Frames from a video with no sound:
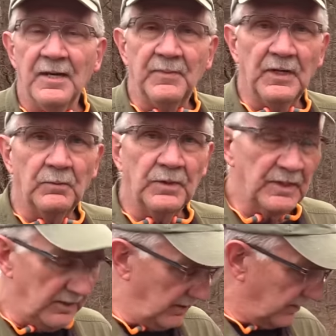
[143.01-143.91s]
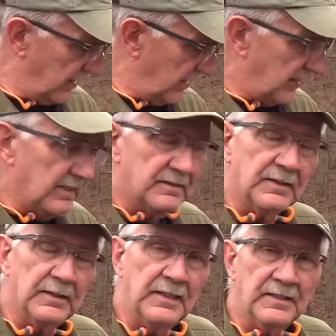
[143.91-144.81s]
but we're going to kind of hit
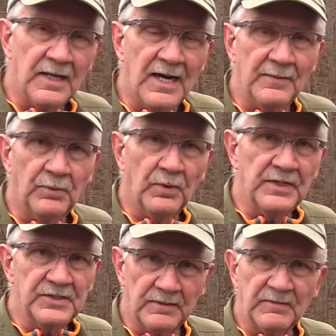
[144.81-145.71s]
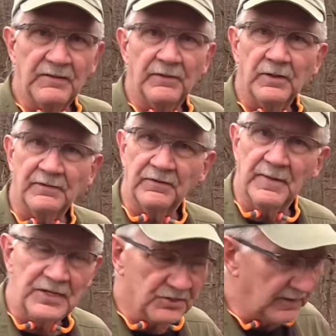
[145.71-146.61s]
the high points and give you a little
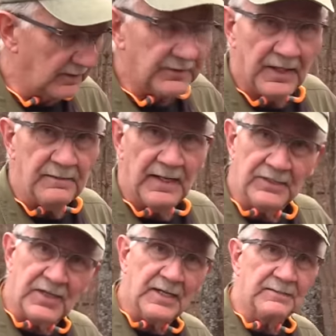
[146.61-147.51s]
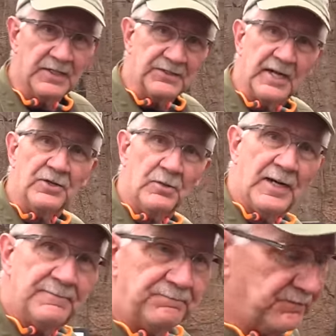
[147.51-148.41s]
information about it. Okay, how's that? Does that sound all right?